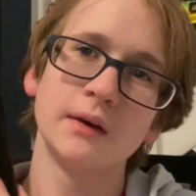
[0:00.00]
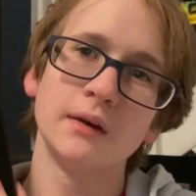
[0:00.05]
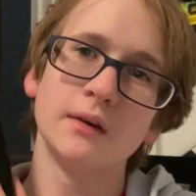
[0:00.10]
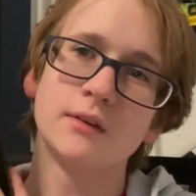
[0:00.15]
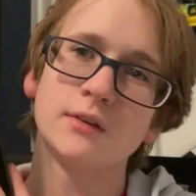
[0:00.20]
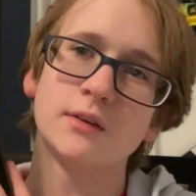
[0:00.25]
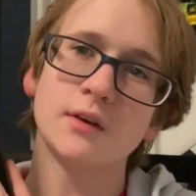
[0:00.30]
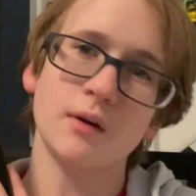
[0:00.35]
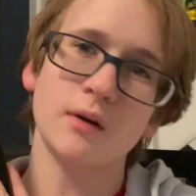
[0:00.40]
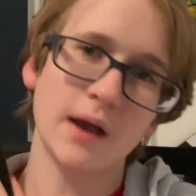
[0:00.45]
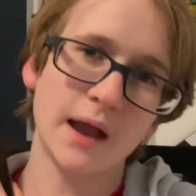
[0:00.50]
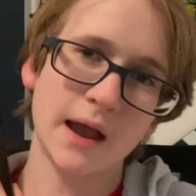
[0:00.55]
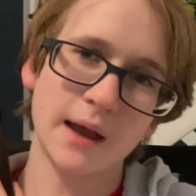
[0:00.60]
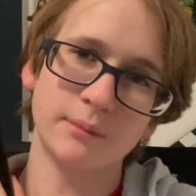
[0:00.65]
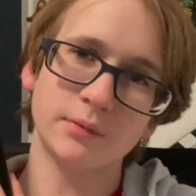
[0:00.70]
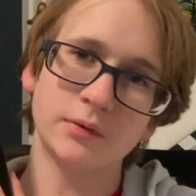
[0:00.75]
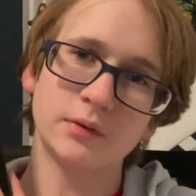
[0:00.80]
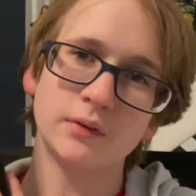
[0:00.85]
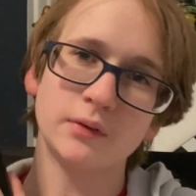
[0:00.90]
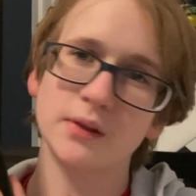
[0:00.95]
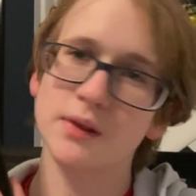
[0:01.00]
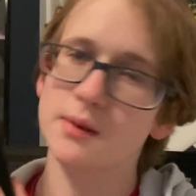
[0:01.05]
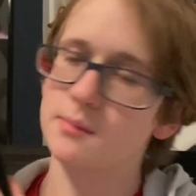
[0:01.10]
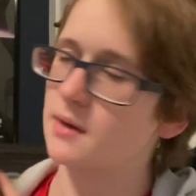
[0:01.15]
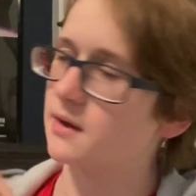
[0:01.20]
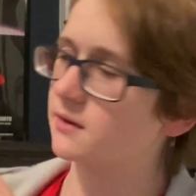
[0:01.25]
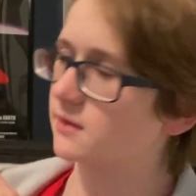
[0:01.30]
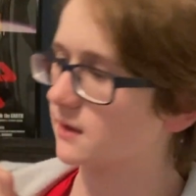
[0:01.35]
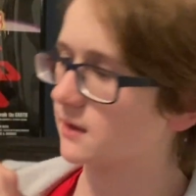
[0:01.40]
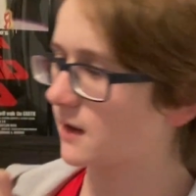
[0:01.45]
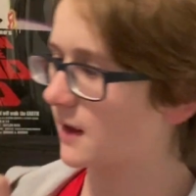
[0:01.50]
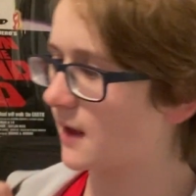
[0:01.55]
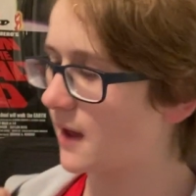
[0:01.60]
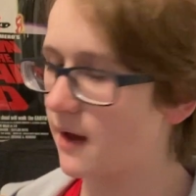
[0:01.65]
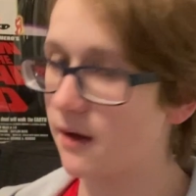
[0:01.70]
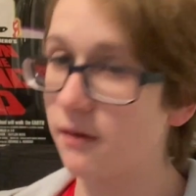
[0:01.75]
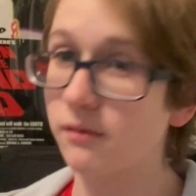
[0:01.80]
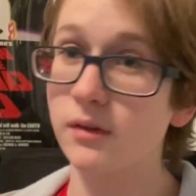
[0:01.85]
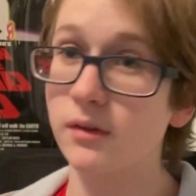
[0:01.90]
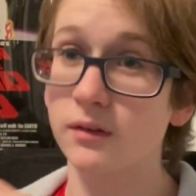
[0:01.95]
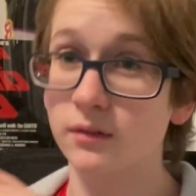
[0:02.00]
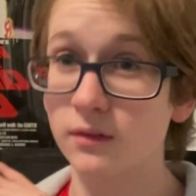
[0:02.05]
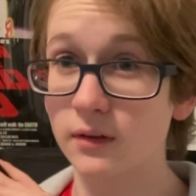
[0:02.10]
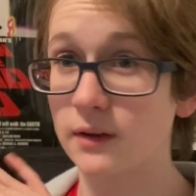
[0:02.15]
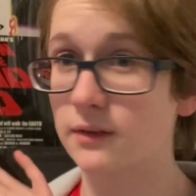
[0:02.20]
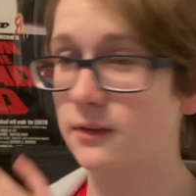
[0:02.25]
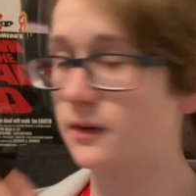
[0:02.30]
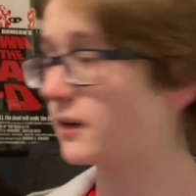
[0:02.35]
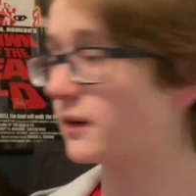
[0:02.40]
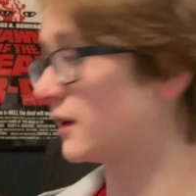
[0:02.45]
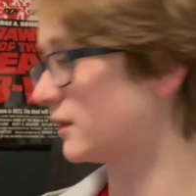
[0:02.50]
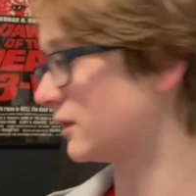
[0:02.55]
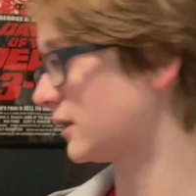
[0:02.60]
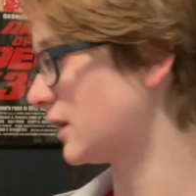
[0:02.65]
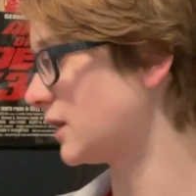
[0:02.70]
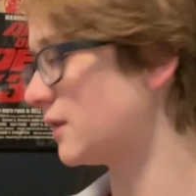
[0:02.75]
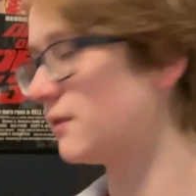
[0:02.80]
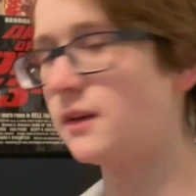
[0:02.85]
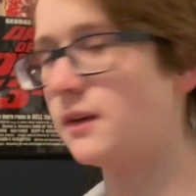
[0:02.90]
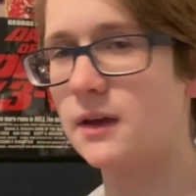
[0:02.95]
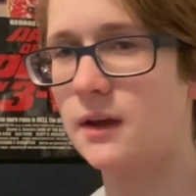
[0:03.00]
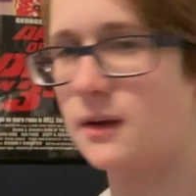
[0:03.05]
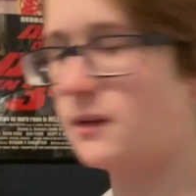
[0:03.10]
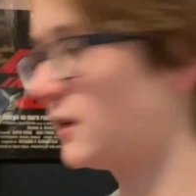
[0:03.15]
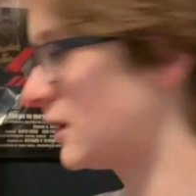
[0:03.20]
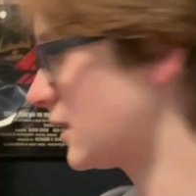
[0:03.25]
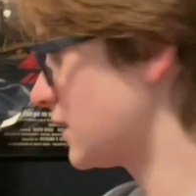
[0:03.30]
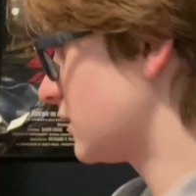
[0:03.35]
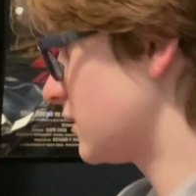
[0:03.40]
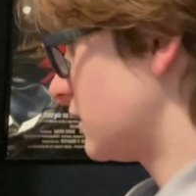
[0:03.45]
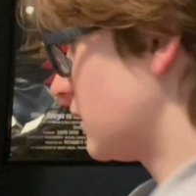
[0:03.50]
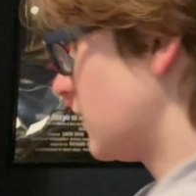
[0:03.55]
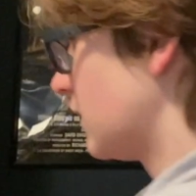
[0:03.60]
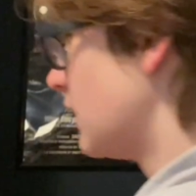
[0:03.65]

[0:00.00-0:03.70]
So absolutely amazing to have this laser disc in the VHS.